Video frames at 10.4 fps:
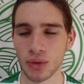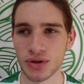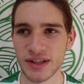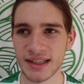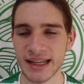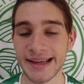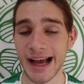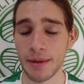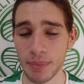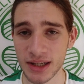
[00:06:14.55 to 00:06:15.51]
or 6-day
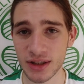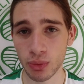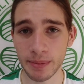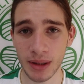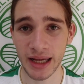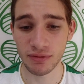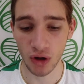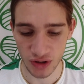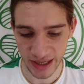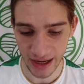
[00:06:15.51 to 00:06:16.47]
gap until we play
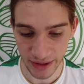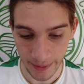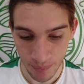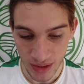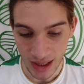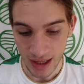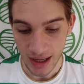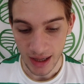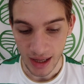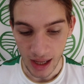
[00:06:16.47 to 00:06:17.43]
Ross County.
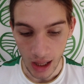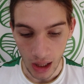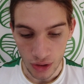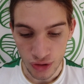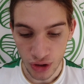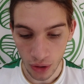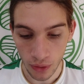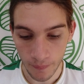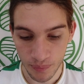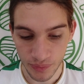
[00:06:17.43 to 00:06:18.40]

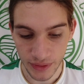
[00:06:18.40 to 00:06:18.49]
So